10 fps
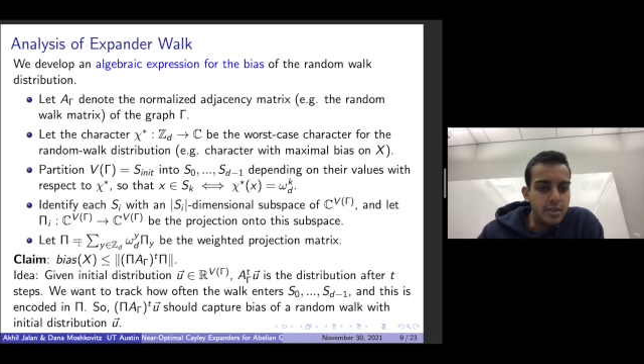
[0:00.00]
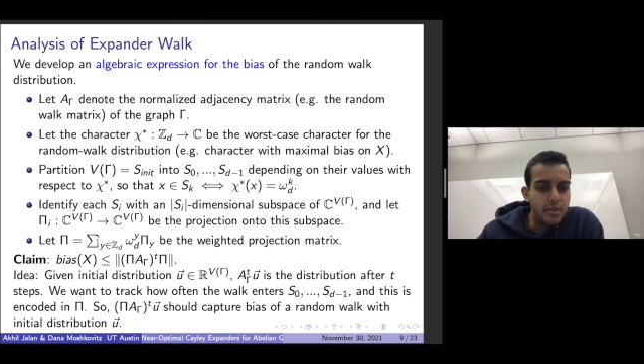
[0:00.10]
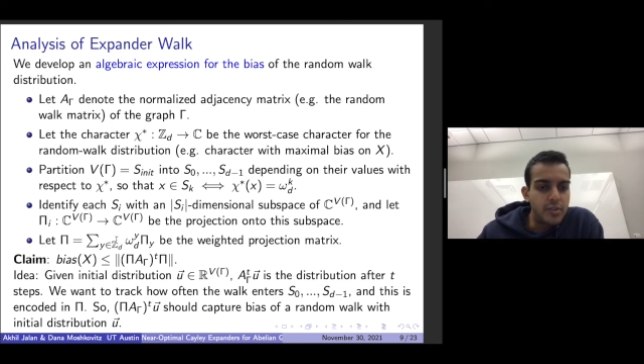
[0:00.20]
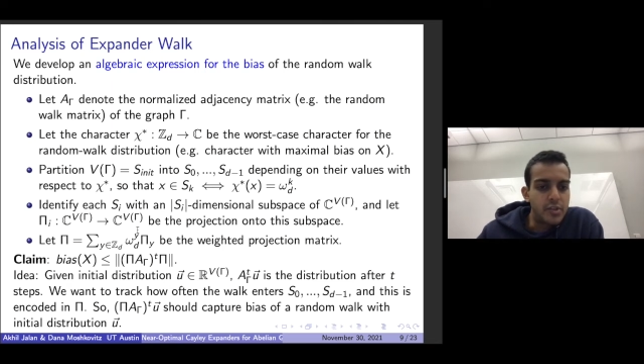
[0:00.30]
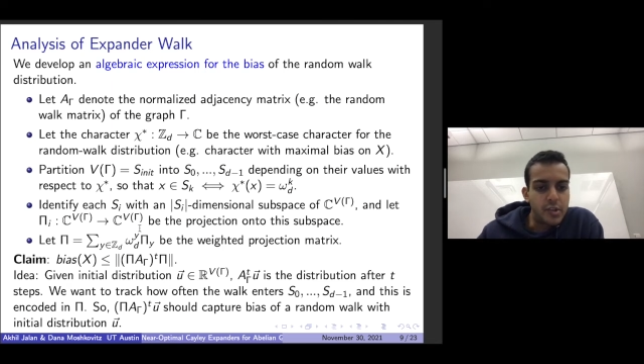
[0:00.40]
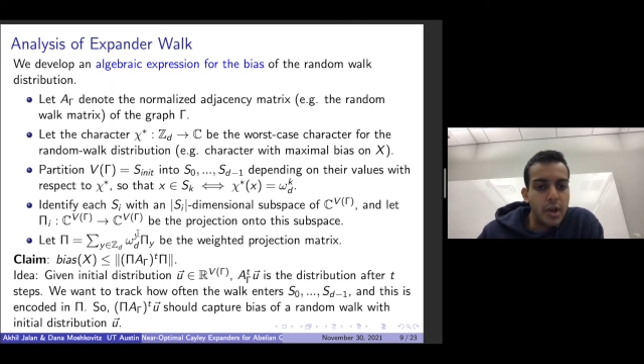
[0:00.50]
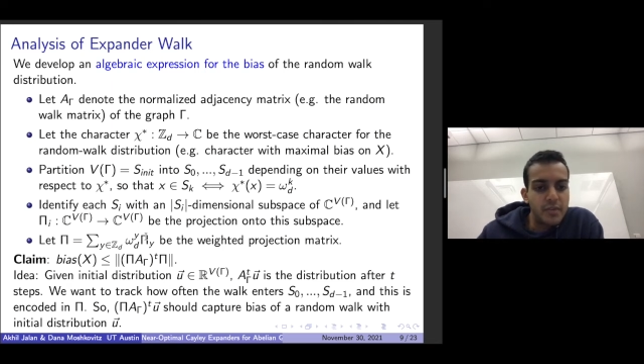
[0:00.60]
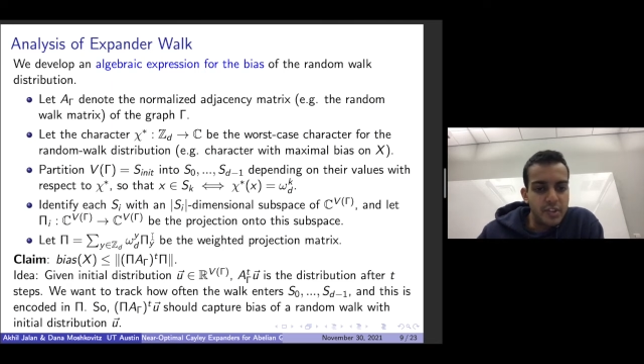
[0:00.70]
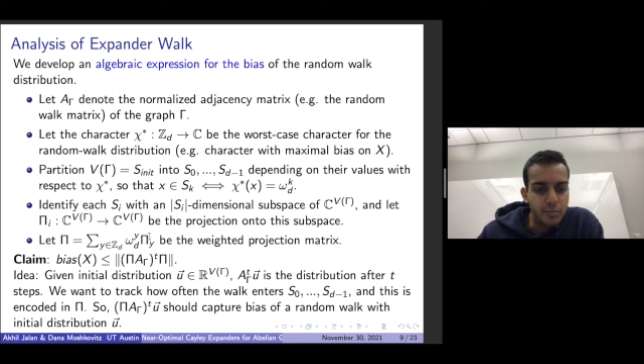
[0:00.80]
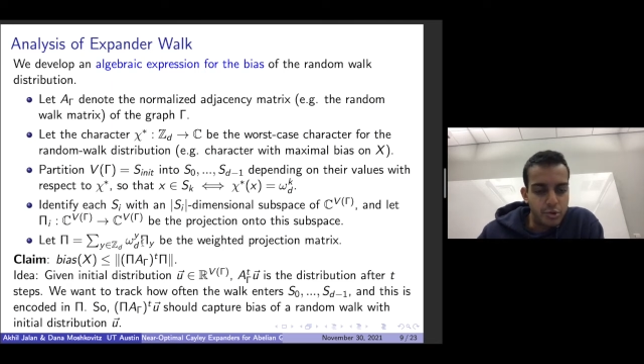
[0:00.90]
the sum of
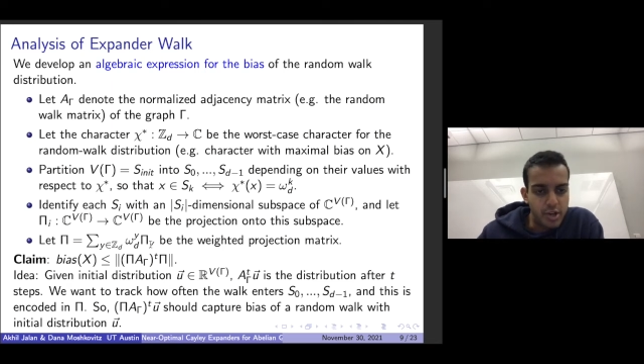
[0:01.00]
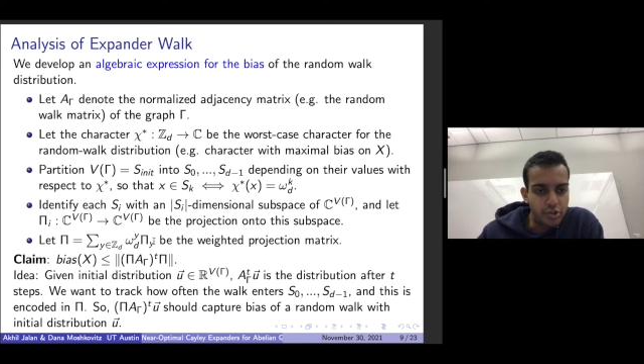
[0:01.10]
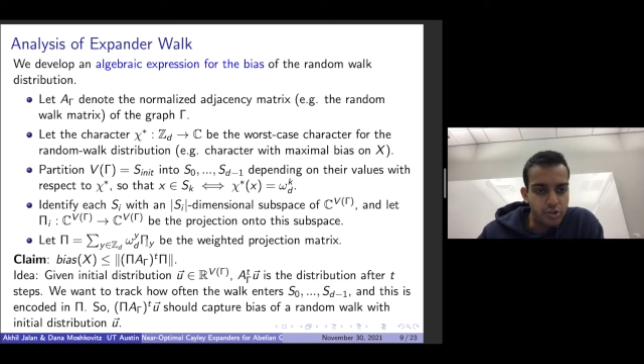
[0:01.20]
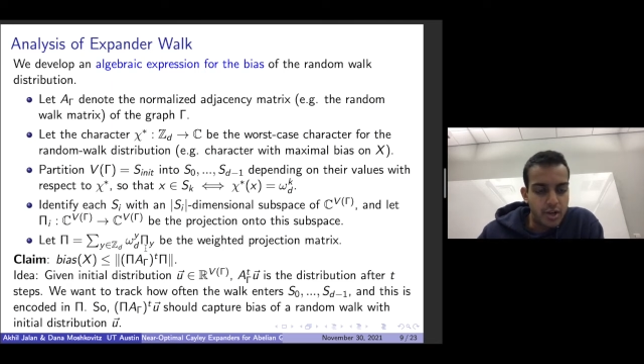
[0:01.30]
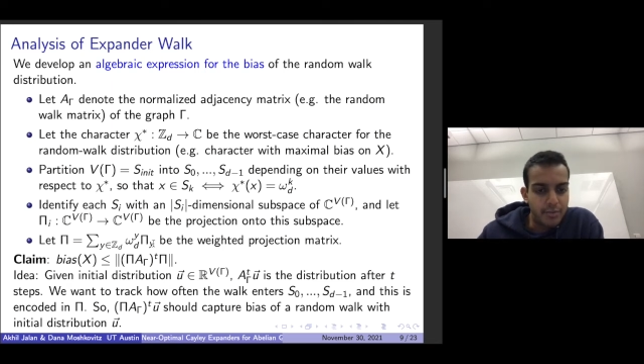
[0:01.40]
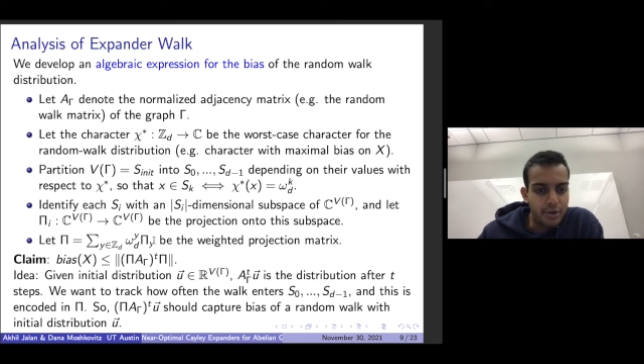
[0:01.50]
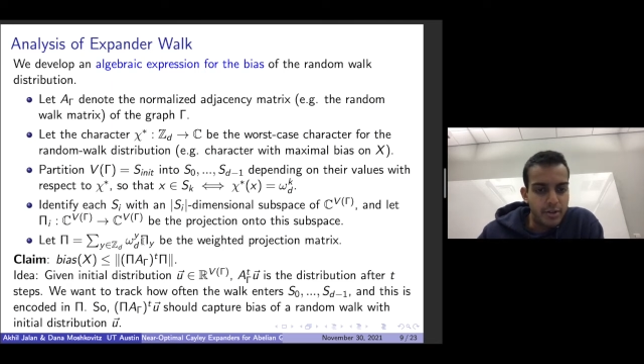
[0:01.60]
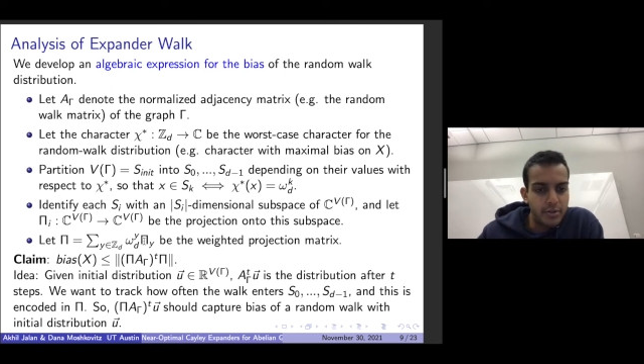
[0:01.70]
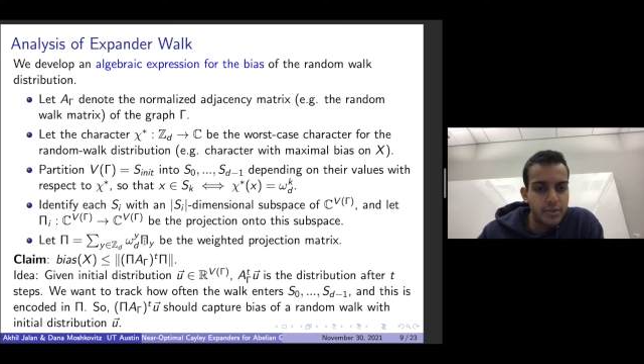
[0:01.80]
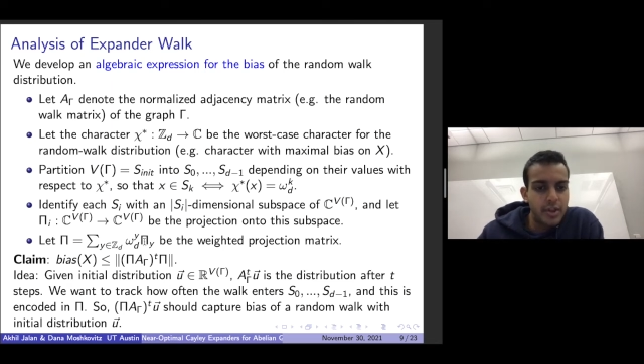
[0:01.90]
these projection
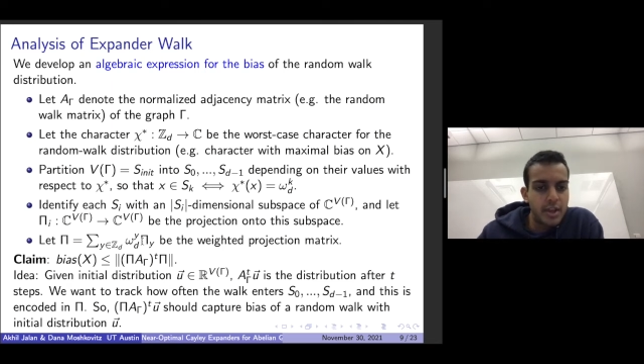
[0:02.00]
operators